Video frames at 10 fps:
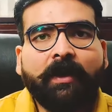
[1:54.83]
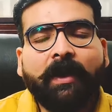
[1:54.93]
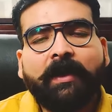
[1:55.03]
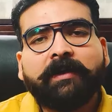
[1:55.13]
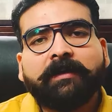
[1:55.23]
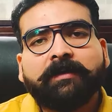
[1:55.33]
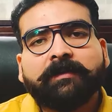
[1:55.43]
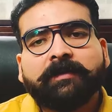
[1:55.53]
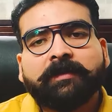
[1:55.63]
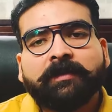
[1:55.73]
and
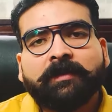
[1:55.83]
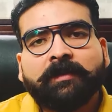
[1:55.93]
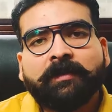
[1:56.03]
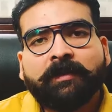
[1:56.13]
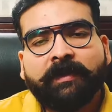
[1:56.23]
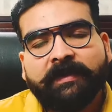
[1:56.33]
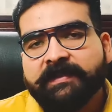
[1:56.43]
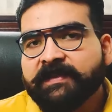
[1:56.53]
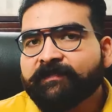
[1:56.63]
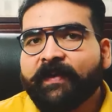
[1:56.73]
it
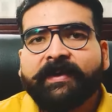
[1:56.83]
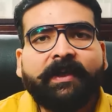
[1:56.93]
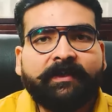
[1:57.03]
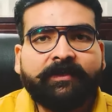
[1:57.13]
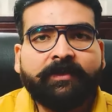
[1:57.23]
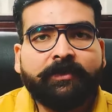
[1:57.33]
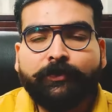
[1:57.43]
is infinite,